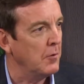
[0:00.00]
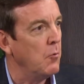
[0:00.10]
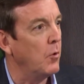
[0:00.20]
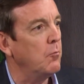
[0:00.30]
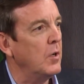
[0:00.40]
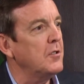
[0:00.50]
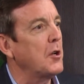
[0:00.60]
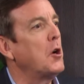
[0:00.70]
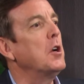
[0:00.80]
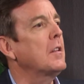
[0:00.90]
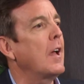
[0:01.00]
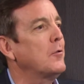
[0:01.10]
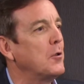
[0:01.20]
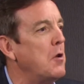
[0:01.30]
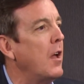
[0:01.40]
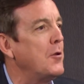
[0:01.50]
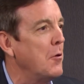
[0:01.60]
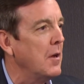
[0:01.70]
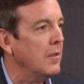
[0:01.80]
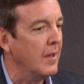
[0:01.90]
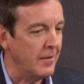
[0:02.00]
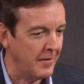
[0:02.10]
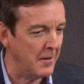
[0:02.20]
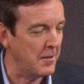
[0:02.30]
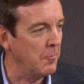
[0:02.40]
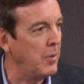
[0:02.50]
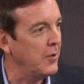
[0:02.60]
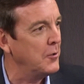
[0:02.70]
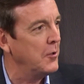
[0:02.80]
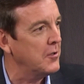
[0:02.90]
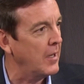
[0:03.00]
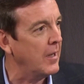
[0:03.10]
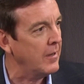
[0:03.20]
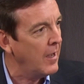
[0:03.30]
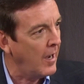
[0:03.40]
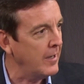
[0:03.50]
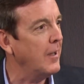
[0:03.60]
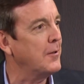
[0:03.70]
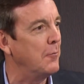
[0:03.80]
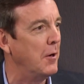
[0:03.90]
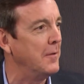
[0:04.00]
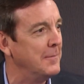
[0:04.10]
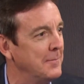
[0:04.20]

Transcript: What's the current council not doing that compelled you to say, I'd like to run?